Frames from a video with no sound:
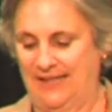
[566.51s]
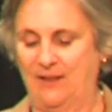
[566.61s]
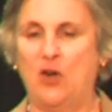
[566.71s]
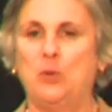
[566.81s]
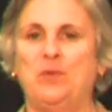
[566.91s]
and
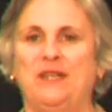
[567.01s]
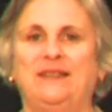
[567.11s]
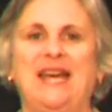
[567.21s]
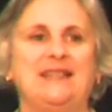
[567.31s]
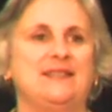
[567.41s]
hope that
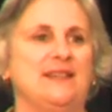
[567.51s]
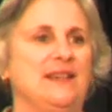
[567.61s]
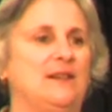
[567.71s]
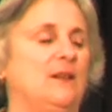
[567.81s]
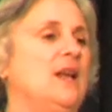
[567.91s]
that
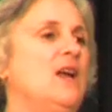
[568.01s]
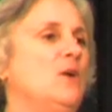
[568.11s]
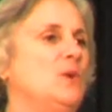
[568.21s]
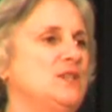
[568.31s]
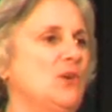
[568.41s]
skill
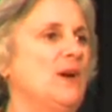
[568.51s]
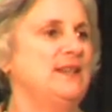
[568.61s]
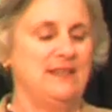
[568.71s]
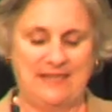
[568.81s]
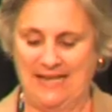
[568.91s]
was going
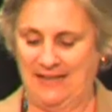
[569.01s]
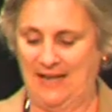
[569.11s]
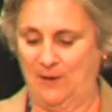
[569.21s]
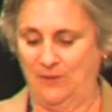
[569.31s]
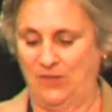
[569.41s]
to take
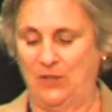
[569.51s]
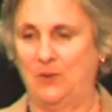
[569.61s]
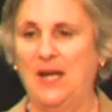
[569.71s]
care of you.